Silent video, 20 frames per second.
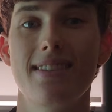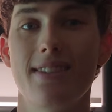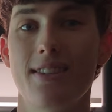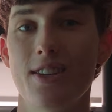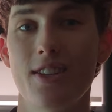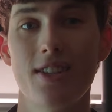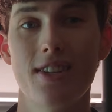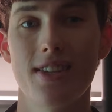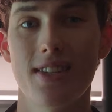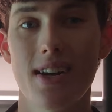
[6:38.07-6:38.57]

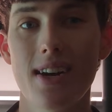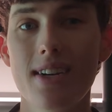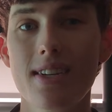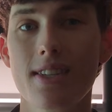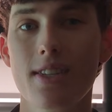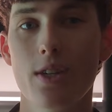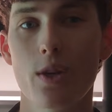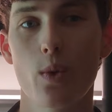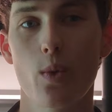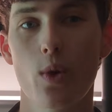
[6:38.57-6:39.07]
just
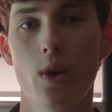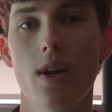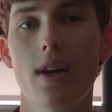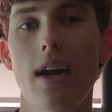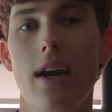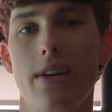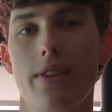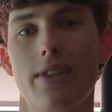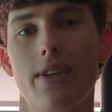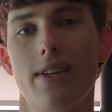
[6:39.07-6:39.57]
sucks to
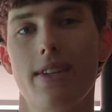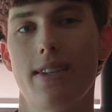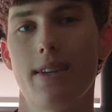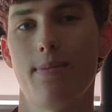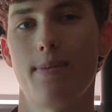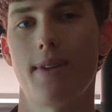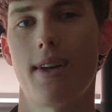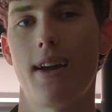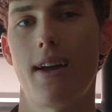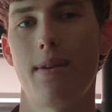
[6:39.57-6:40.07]
work out there
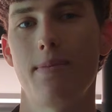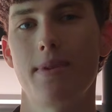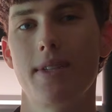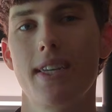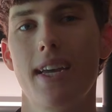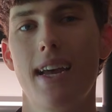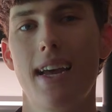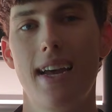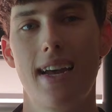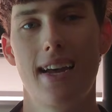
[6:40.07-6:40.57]

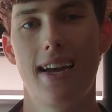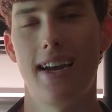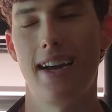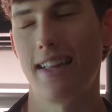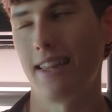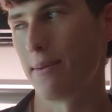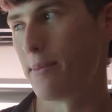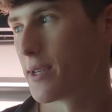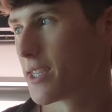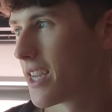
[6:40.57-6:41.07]
sometimes.
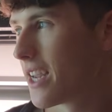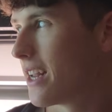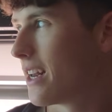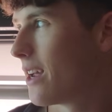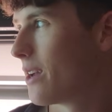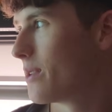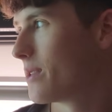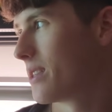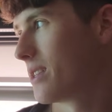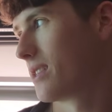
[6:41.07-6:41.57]
And the
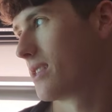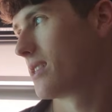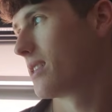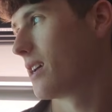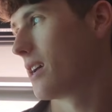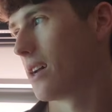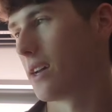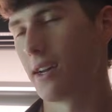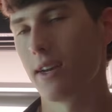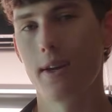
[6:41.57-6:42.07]
mosquitoes is
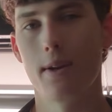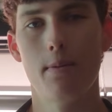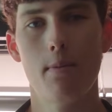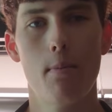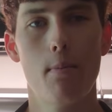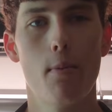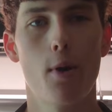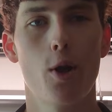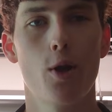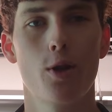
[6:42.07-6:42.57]
a
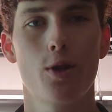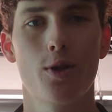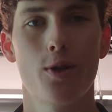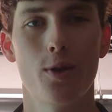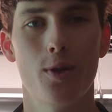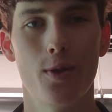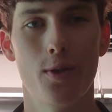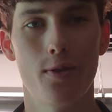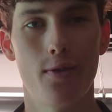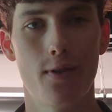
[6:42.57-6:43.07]

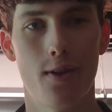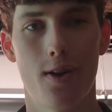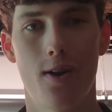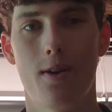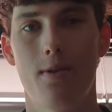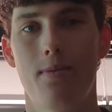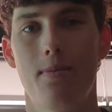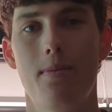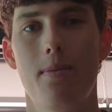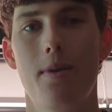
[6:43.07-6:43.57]
personal
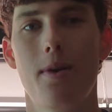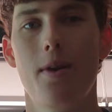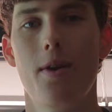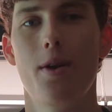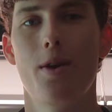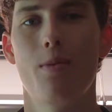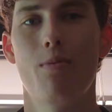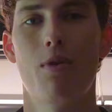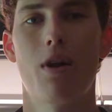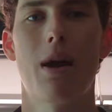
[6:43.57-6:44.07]
farm
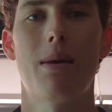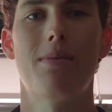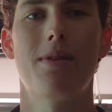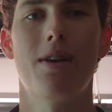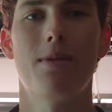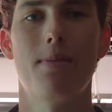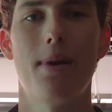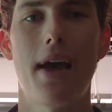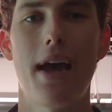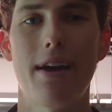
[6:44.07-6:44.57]

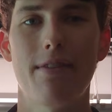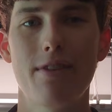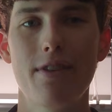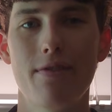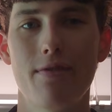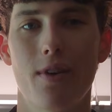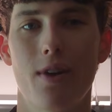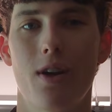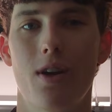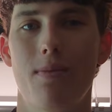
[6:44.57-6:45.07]
problem, but every
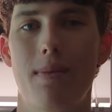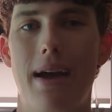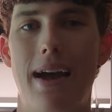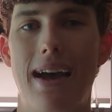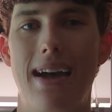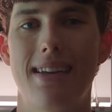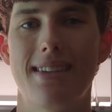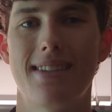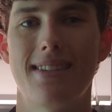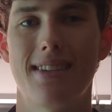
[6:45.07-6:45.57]
farm
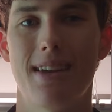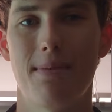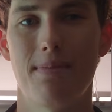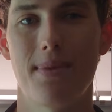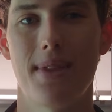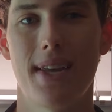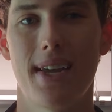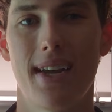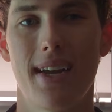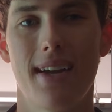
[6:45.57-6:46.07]
has
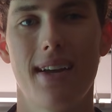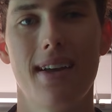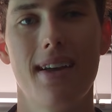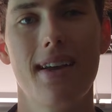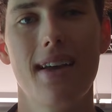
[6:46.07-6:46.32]
something.